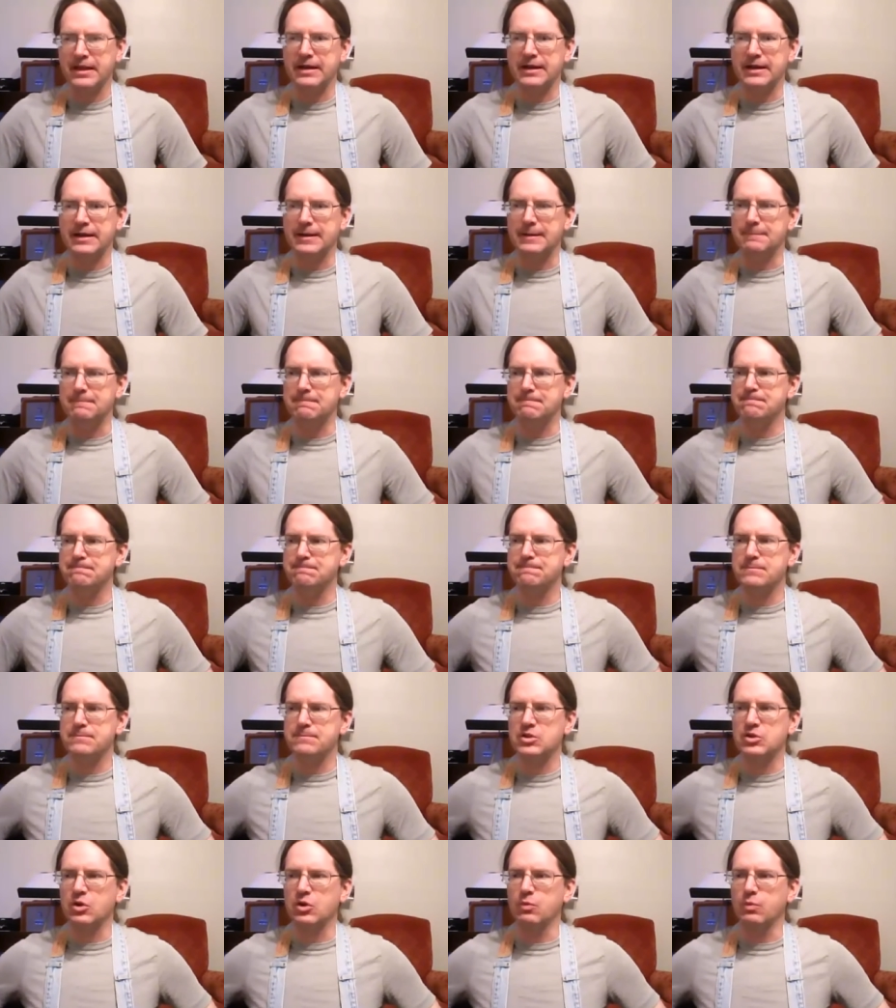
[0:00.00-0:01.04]
um,
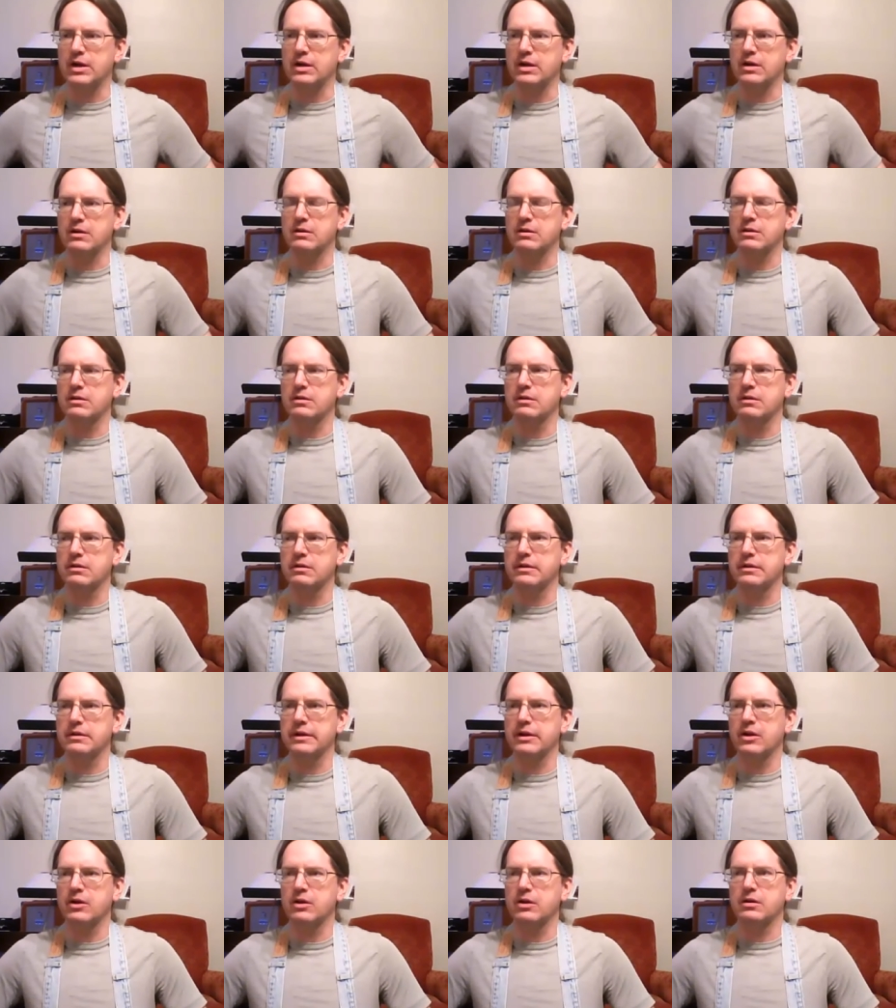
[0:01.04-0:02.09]
you know where
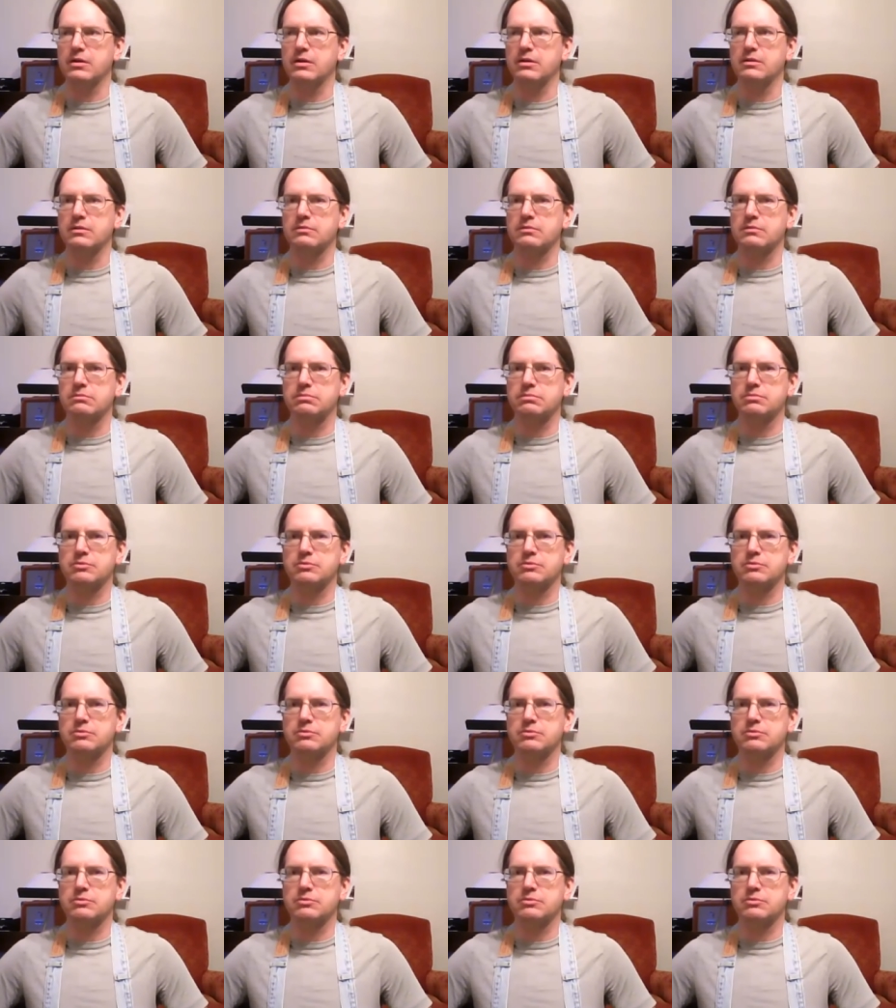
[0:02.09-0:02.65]
our